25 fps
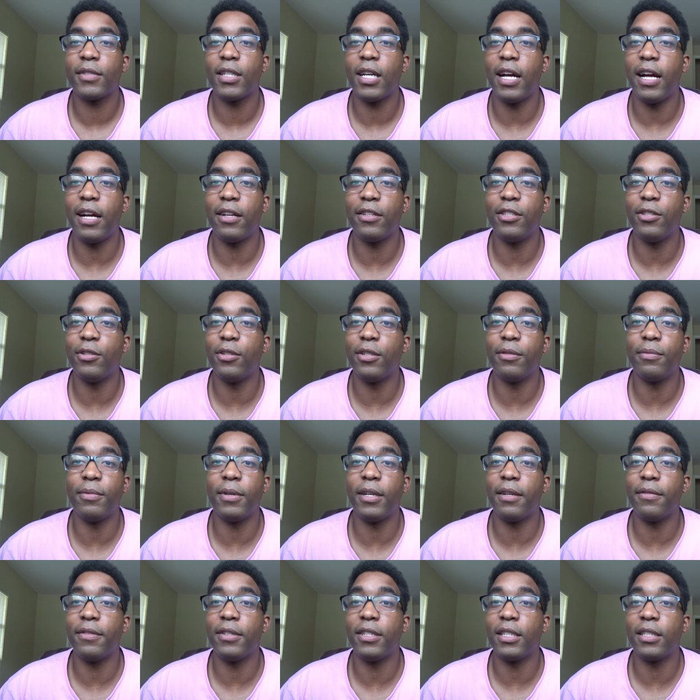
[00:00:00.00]
I'll do it,
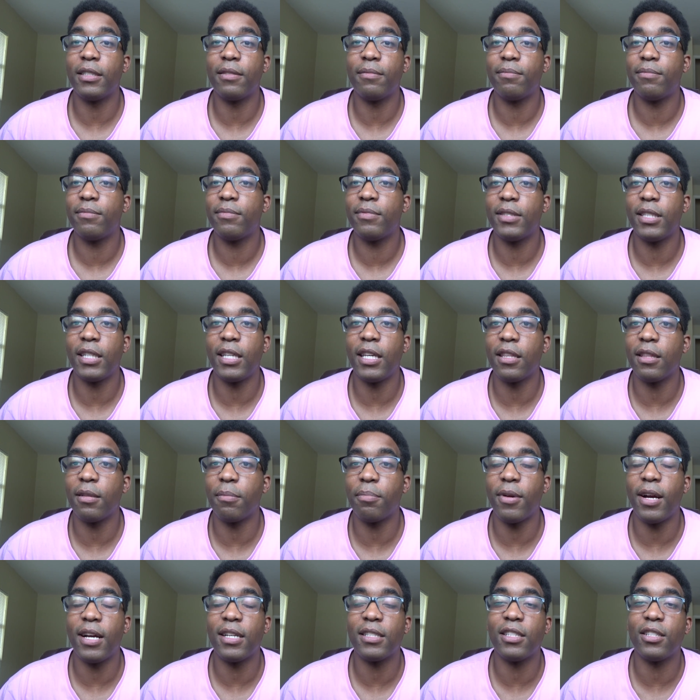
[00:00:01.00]
whatever to to get the
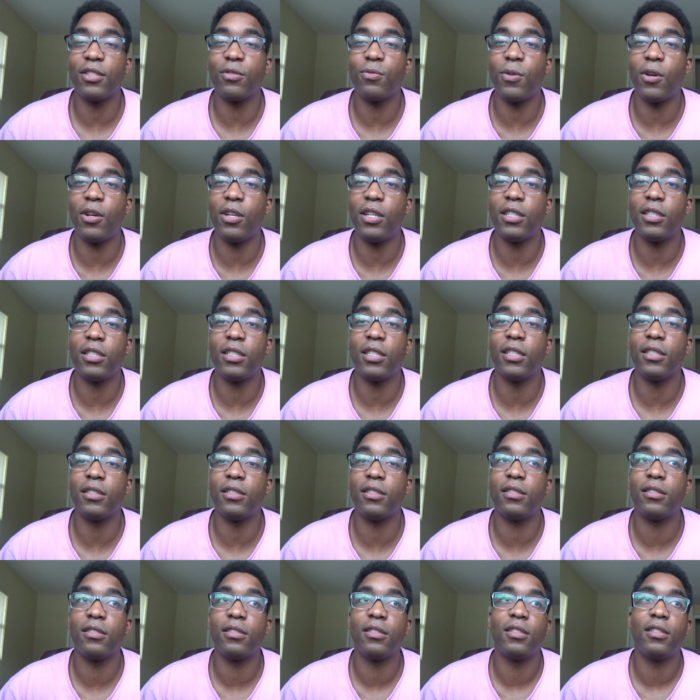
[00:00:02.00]
process rolling.
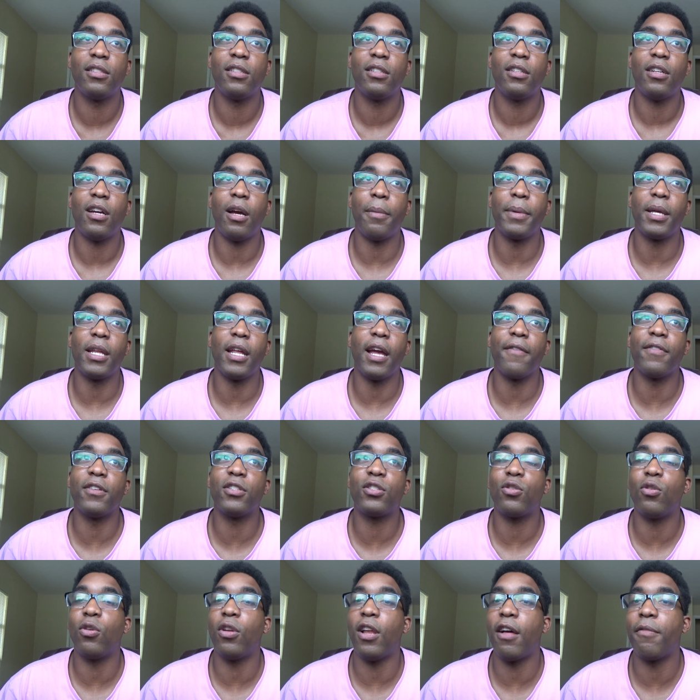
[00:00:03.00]
Because I mean, every
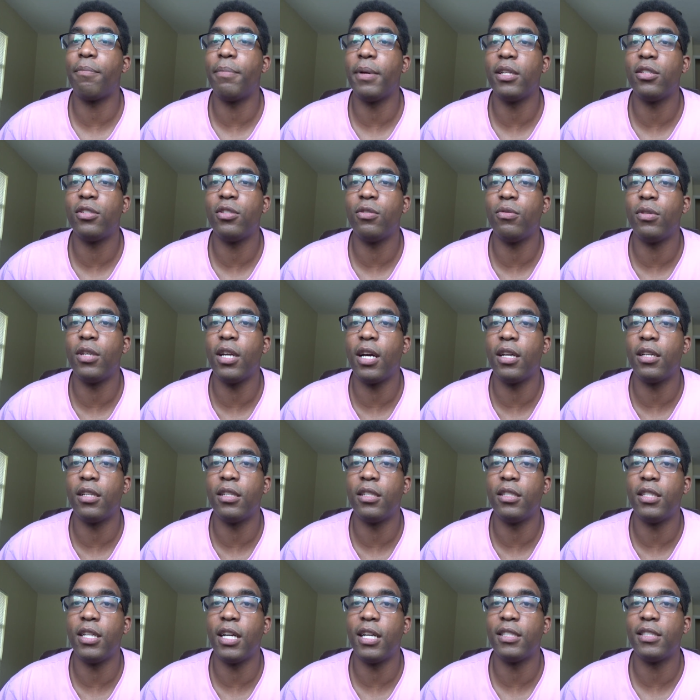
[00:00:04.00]
school I've been to do,
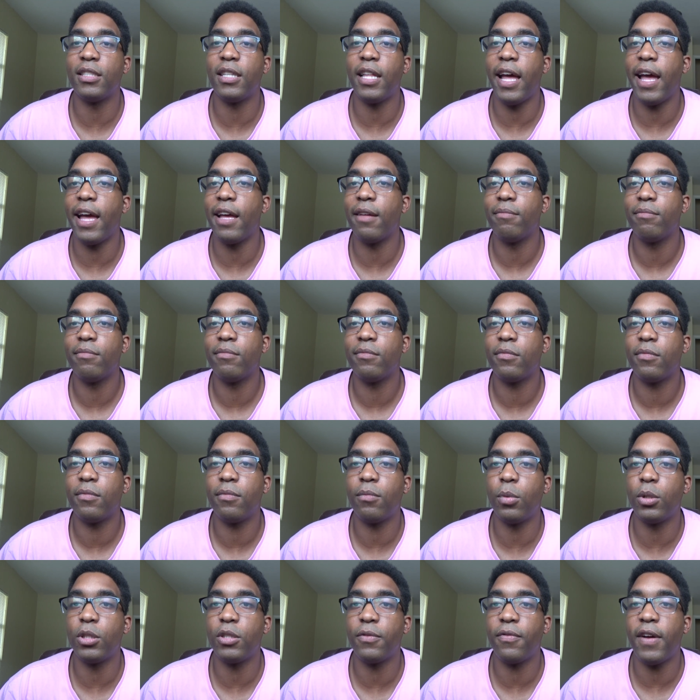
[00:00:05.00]
does that,
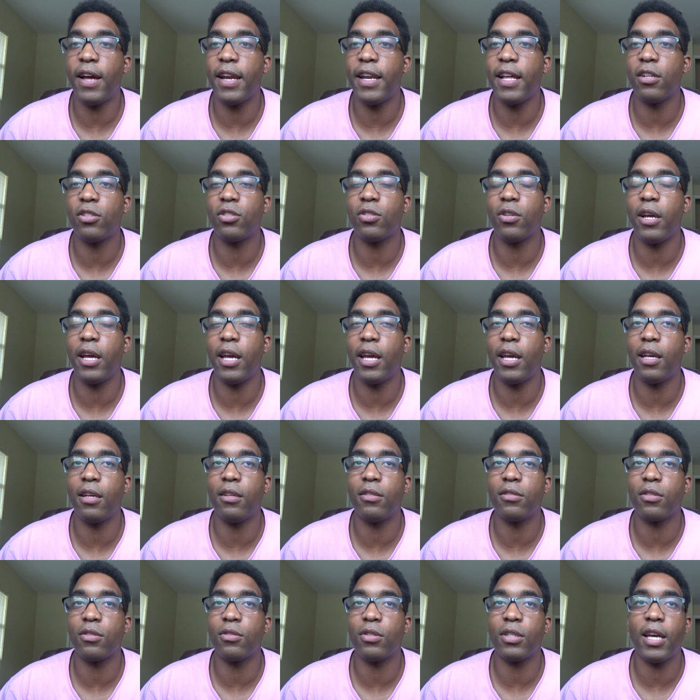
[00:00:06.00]
which financial
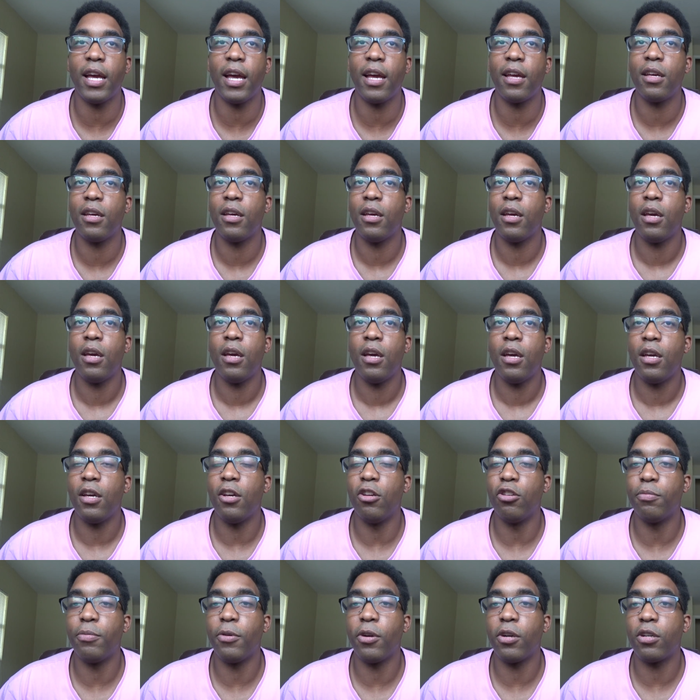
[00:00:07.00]
aid. So you got
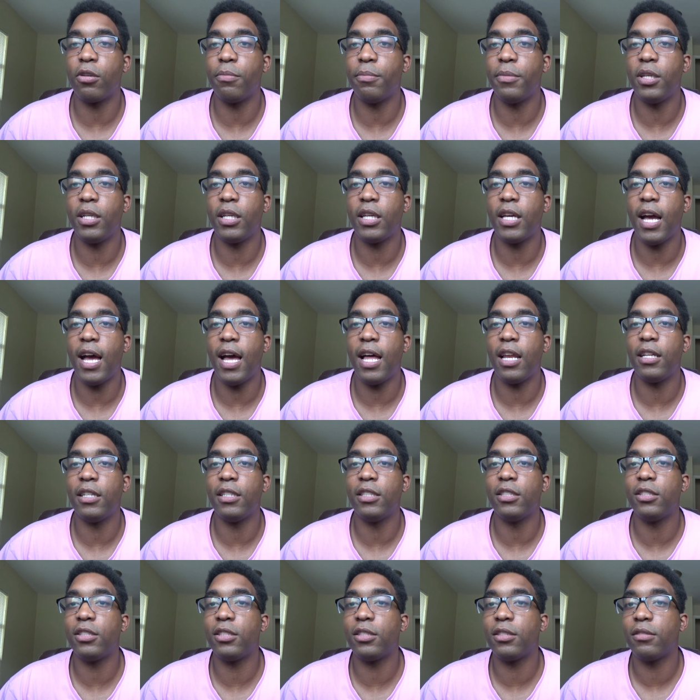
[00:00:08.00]
Hillsborough Community
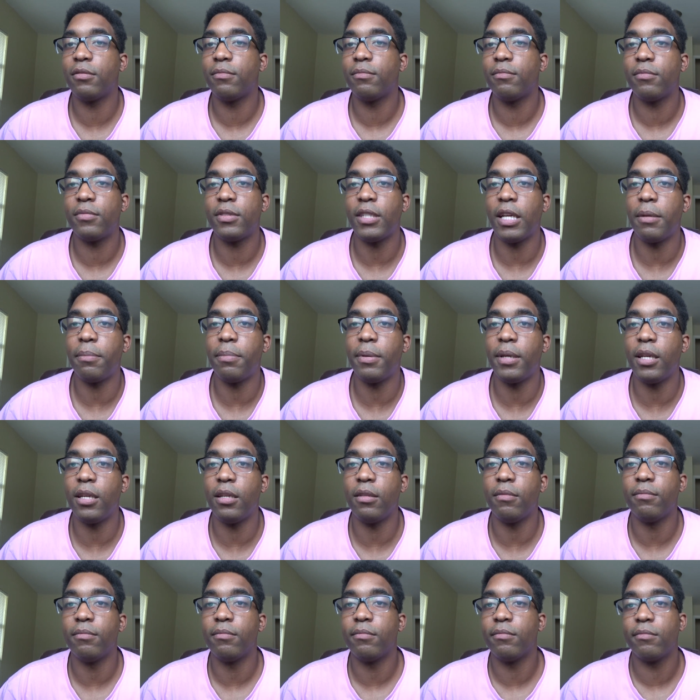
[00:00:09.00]
College, St.
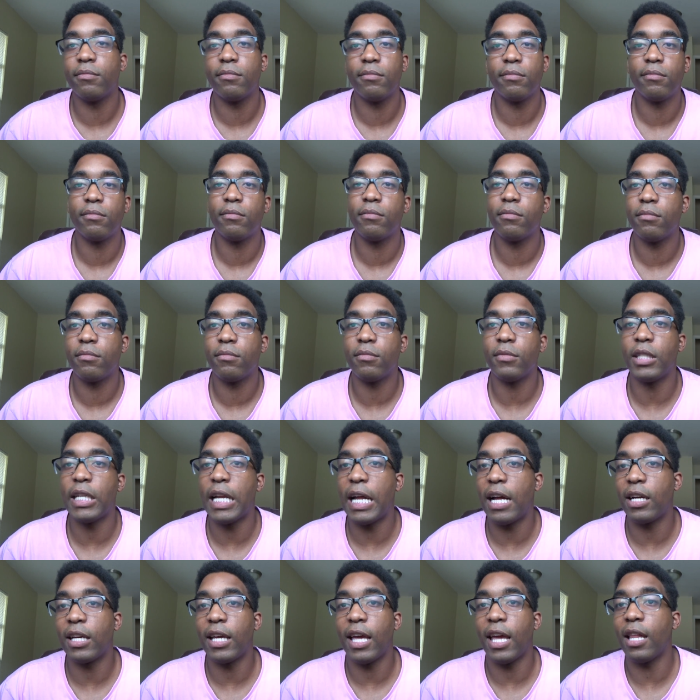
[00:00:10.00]
Pete,
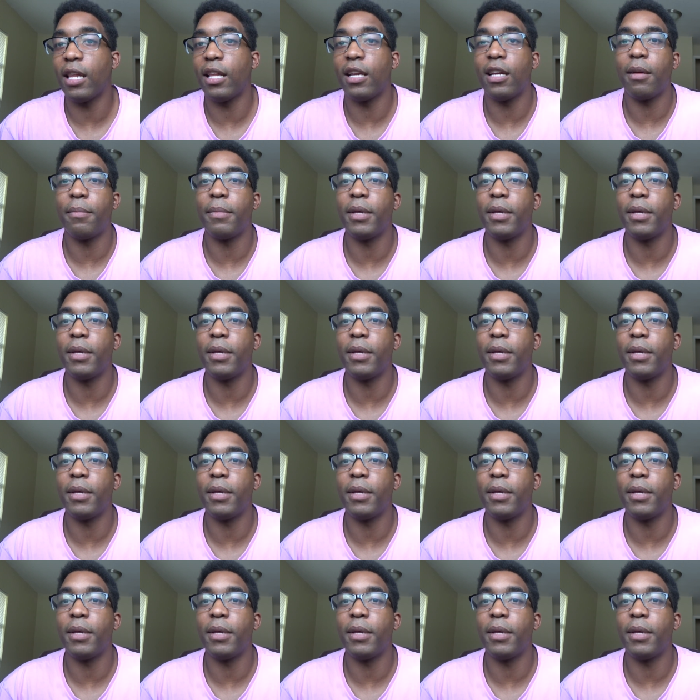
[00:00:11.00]
now Galen.